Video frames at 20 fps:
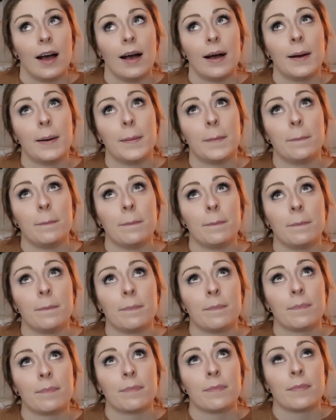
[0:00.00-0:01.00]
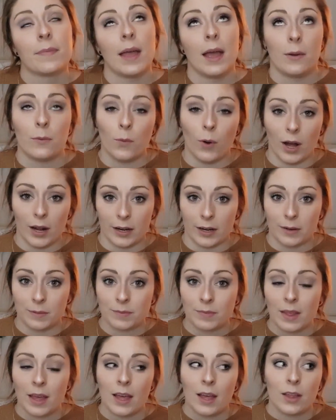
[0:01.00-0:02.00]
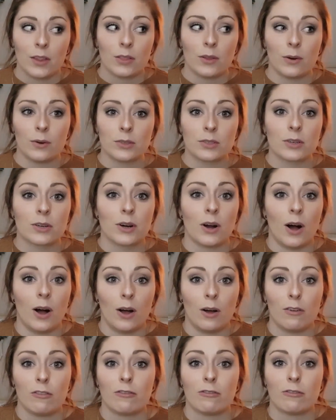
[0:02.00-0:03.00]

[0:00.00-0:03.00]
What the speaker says: and water, those are all